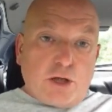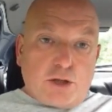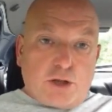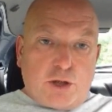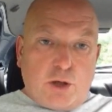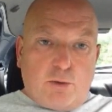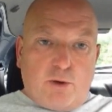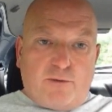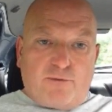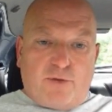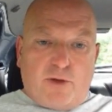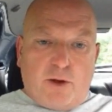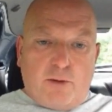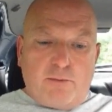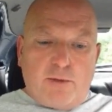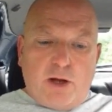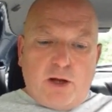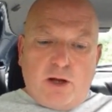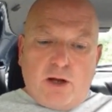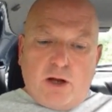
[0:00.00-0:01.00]
Two of
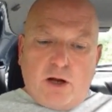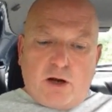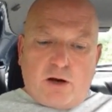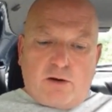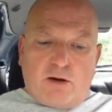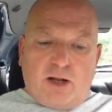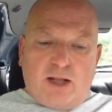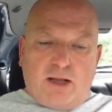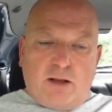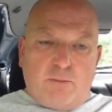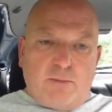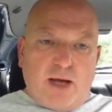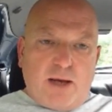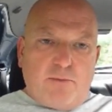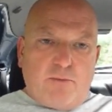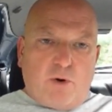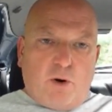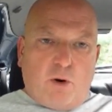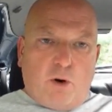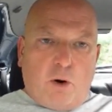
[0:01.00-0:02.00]
them are a little
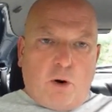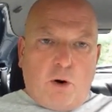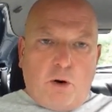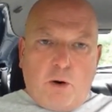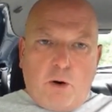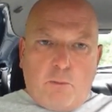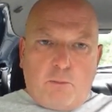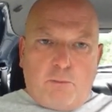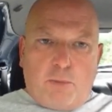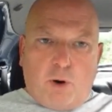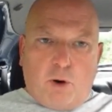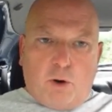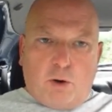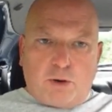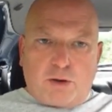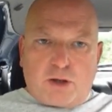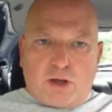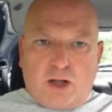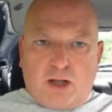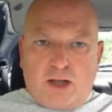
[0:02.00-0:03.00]
bit more
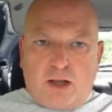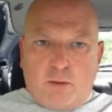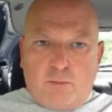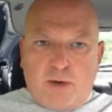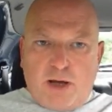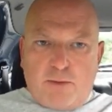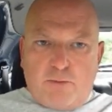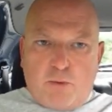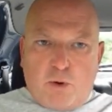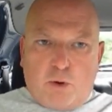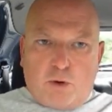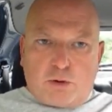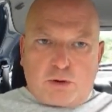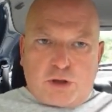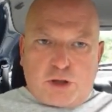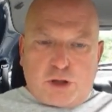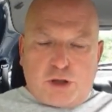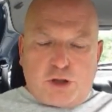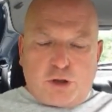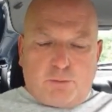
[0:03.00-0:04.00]
bold and a little bit more
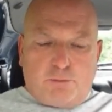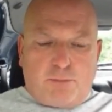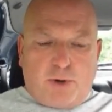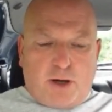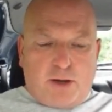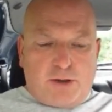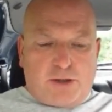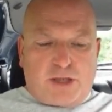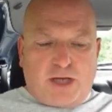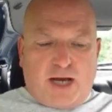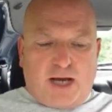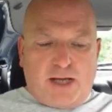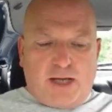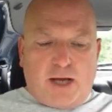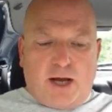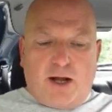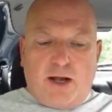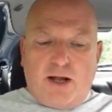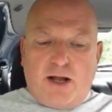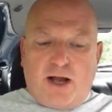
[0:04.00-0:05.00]
to jump out at
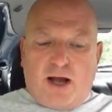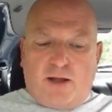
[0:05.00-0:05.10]
you.